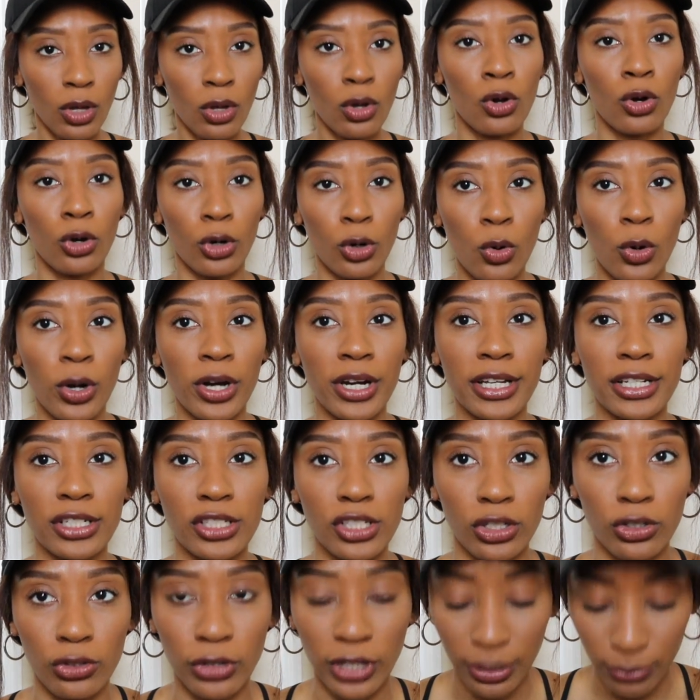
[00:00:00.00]
according
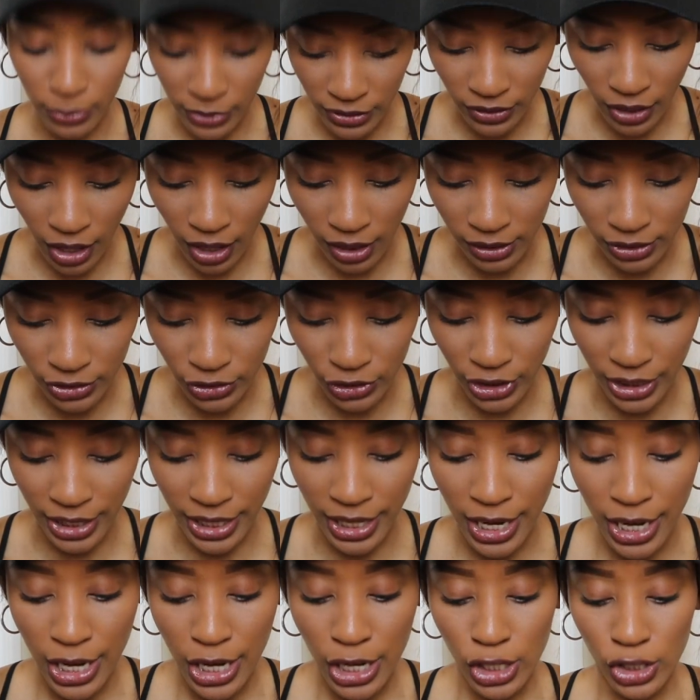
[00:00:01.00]
to Greek mythology.